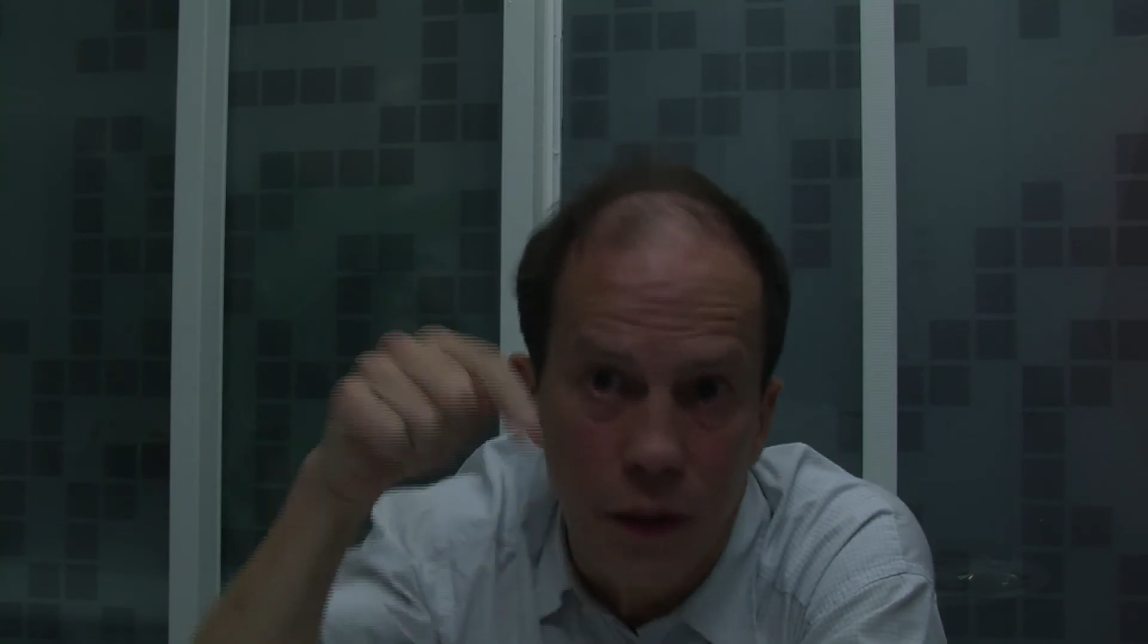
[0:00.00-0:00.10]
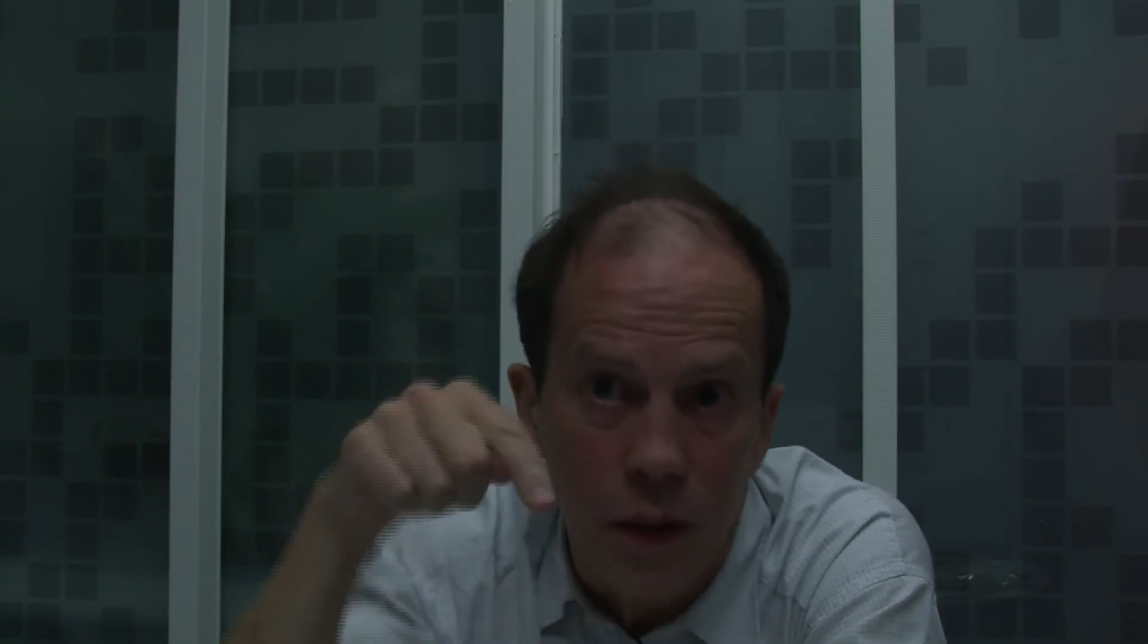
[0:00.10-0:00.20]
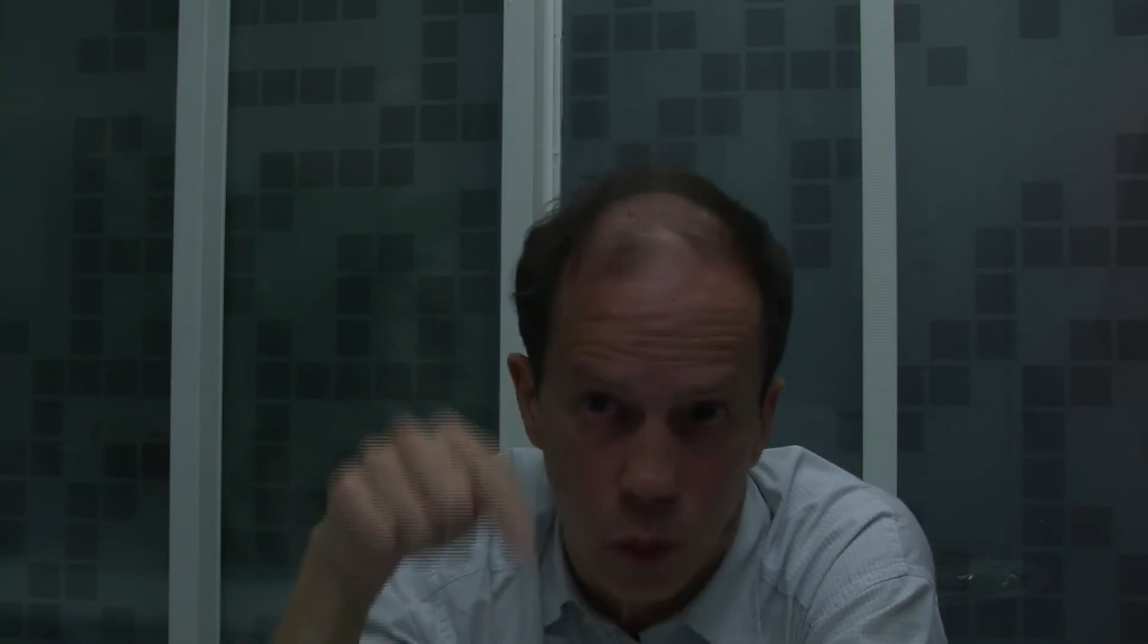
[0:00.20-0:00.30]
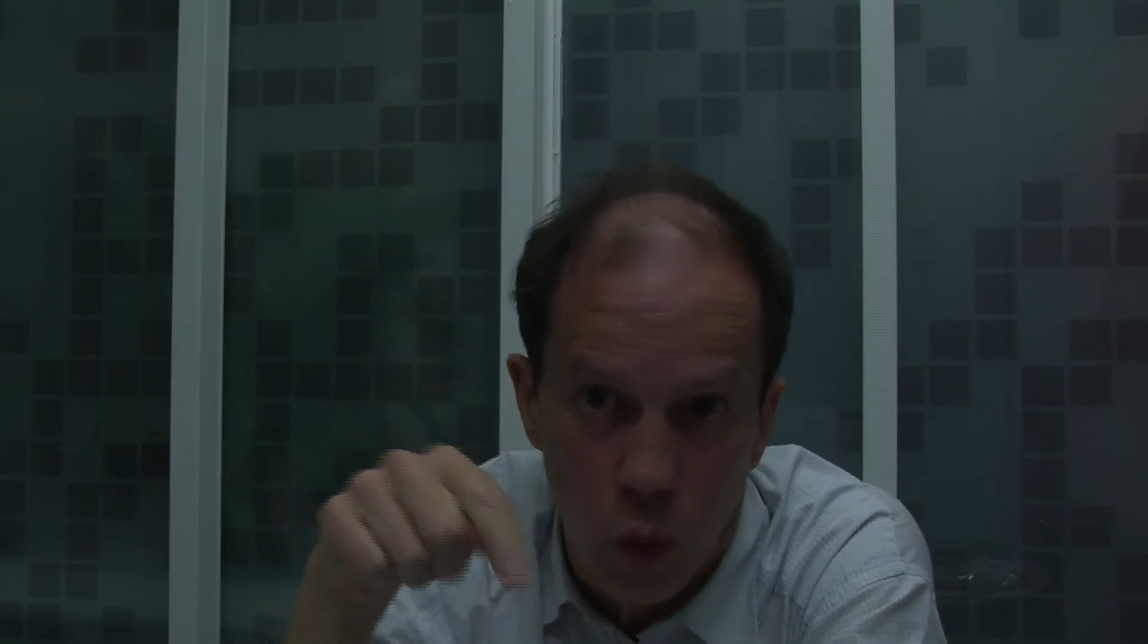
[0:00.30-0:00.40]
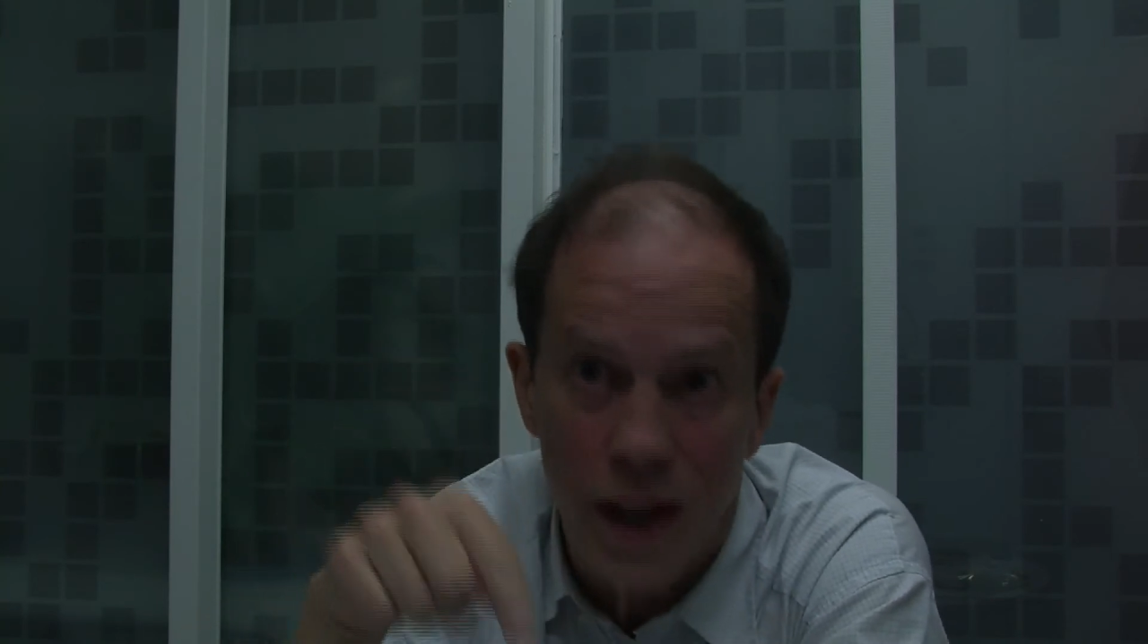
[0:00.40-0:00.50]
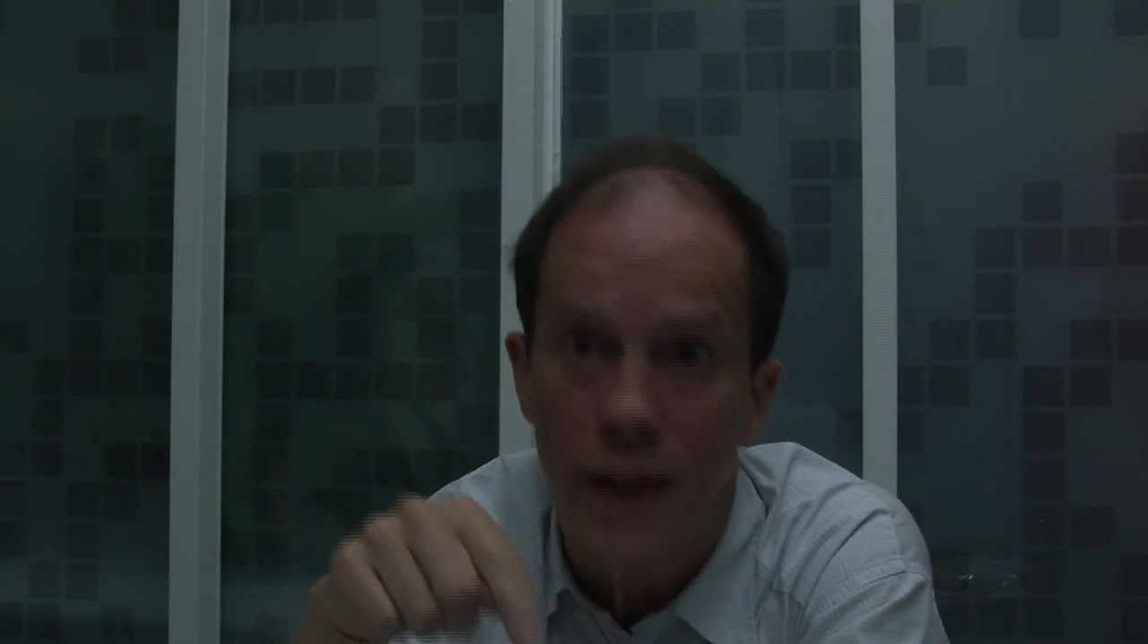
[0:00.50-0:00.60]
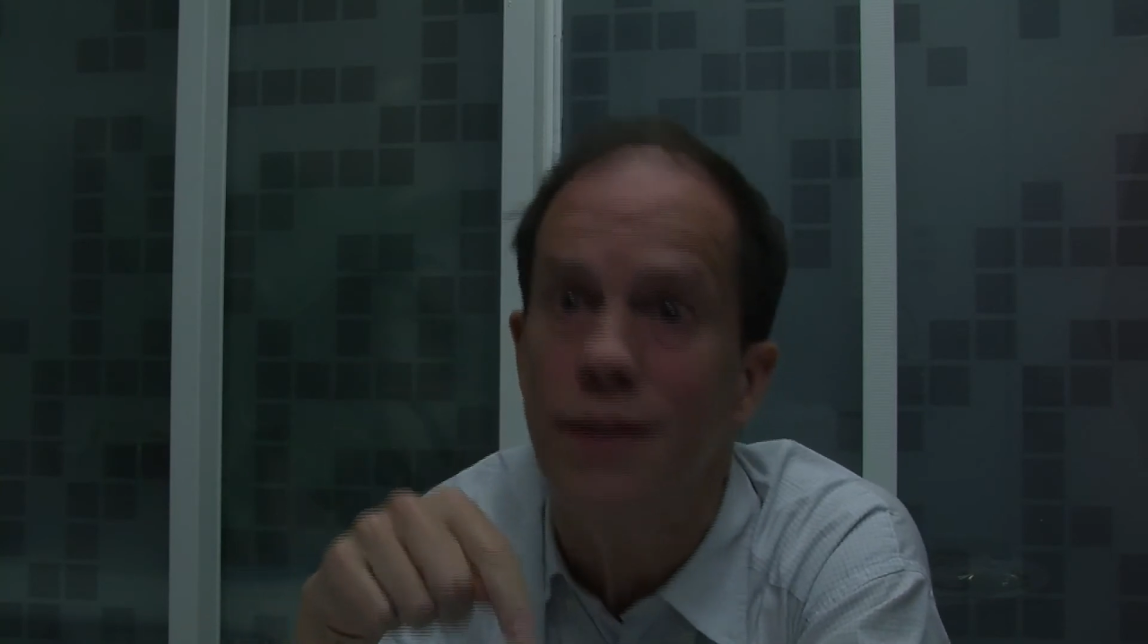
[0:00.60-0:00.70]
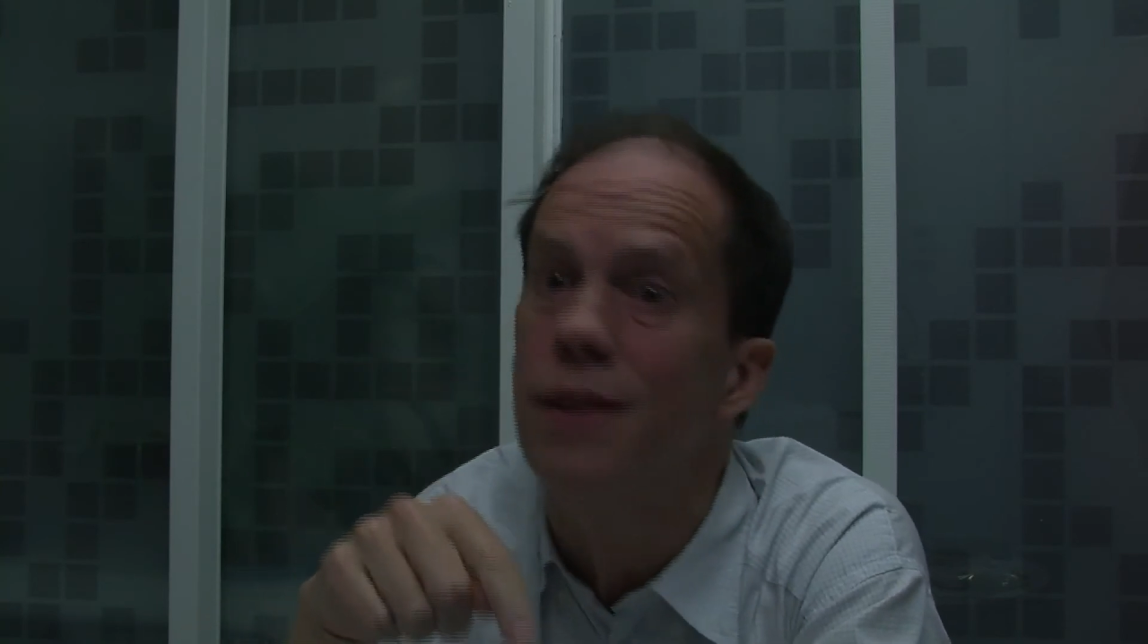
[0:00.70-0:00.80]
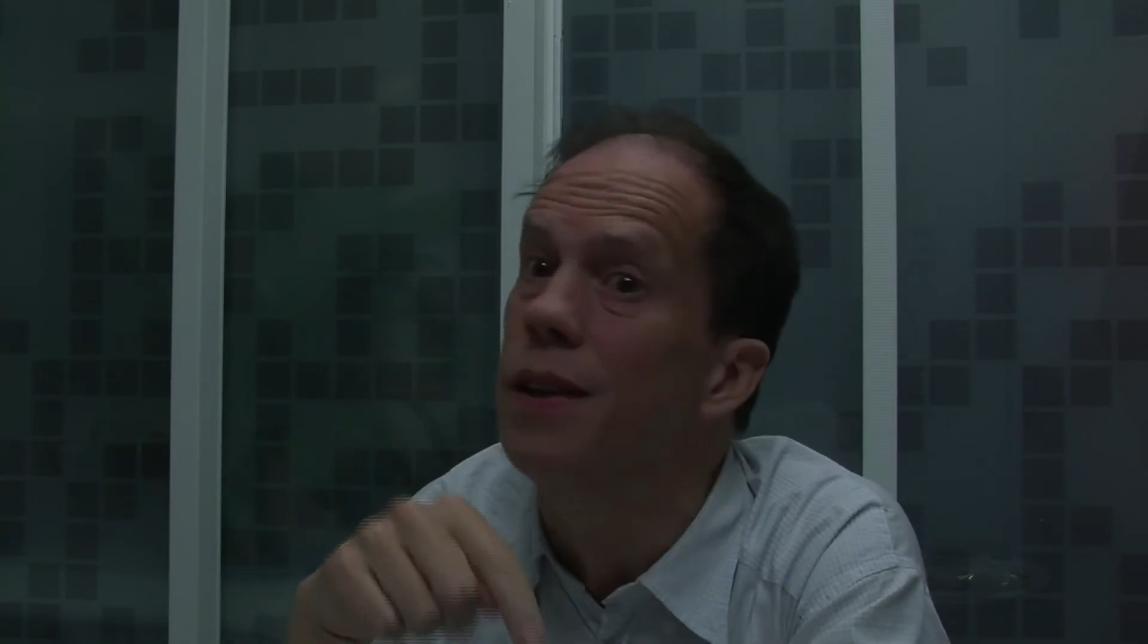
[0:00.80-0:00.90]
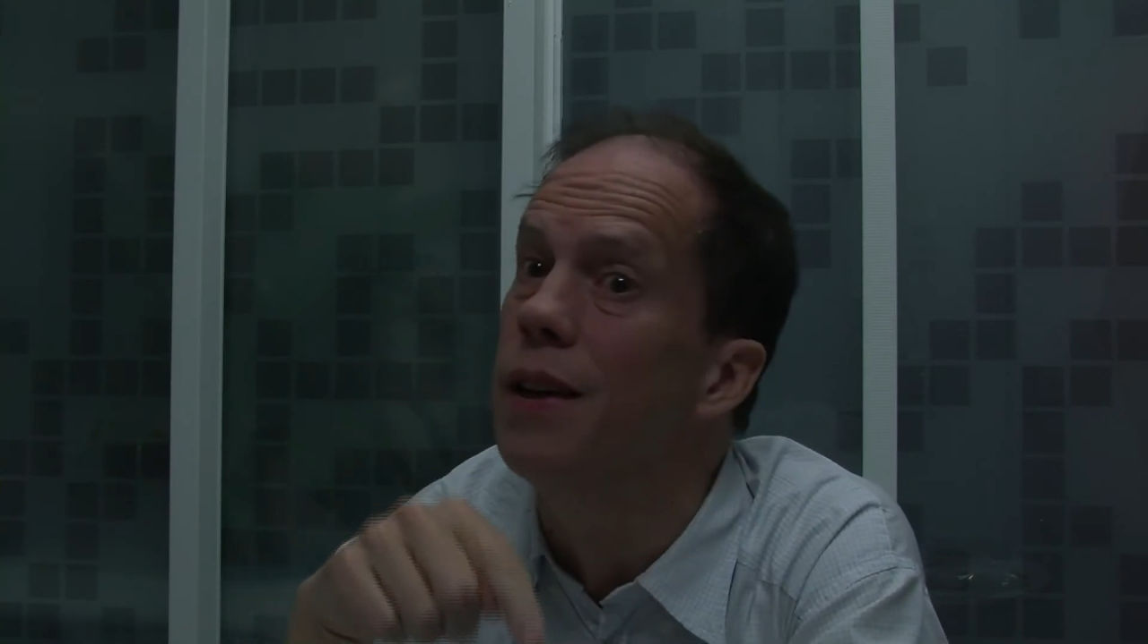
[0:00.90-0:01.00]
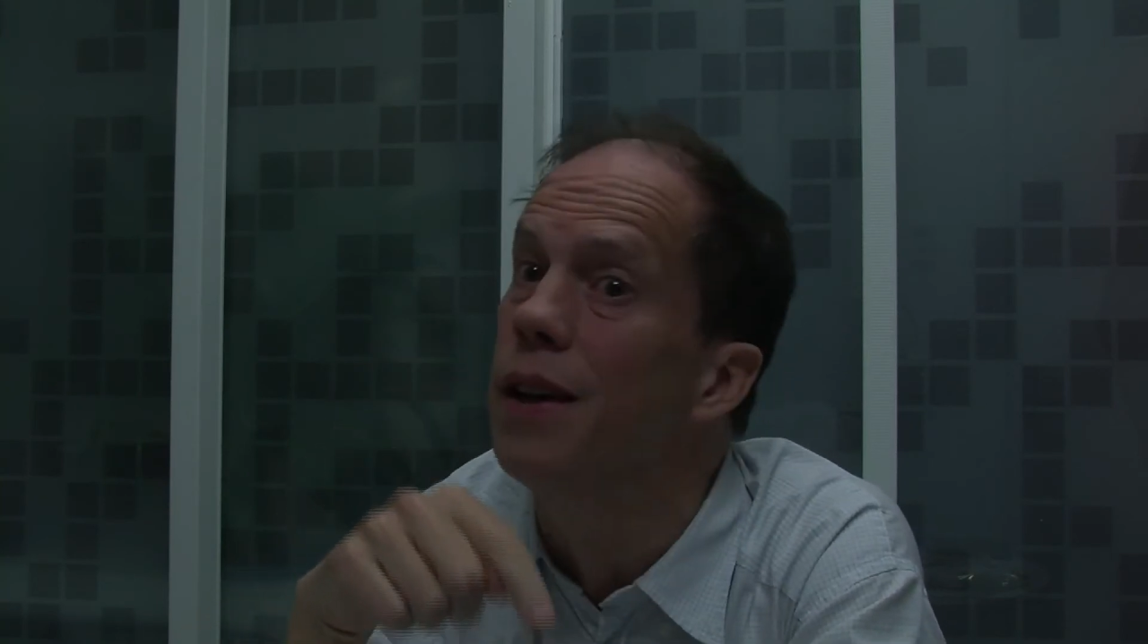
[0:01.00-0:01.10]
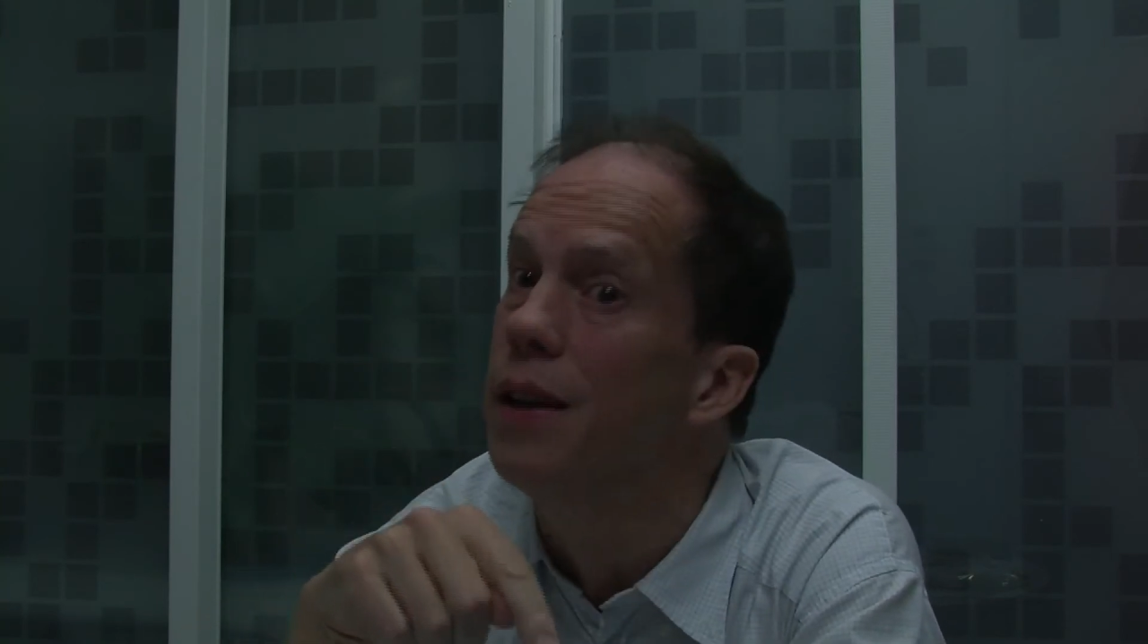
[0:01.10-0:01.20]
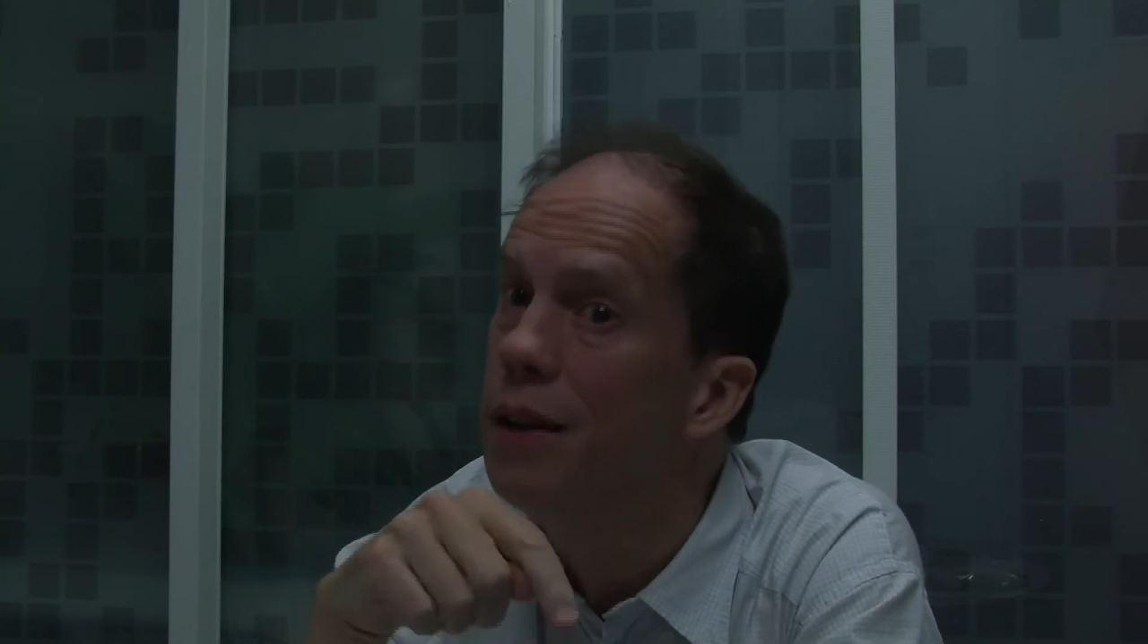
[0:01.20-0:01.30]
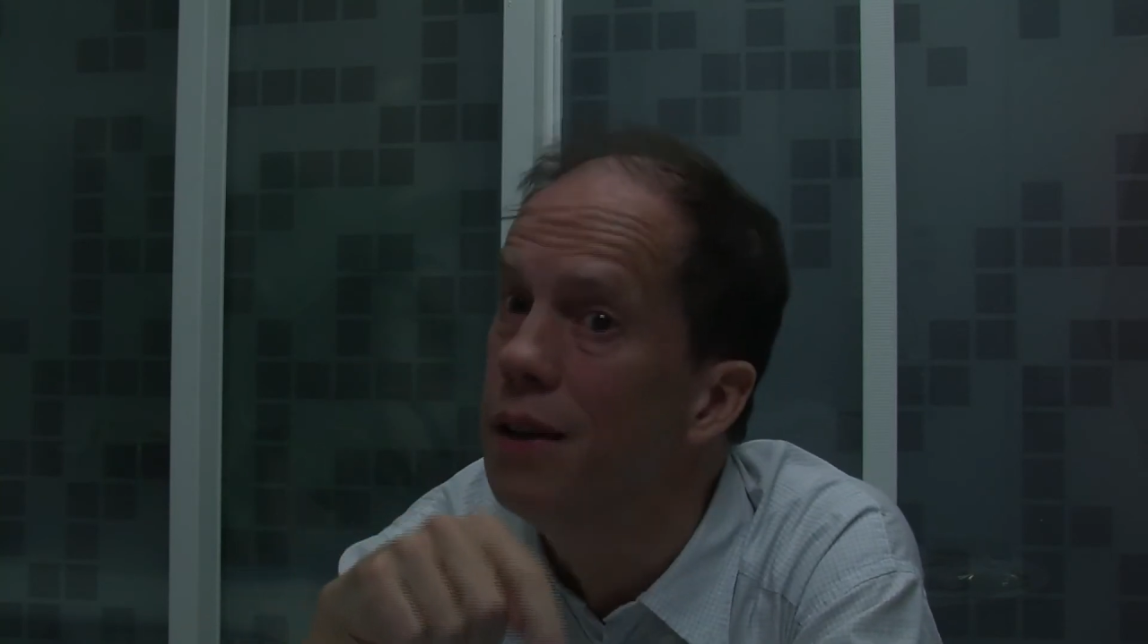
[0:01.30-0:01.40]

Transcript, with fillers: the way it is today.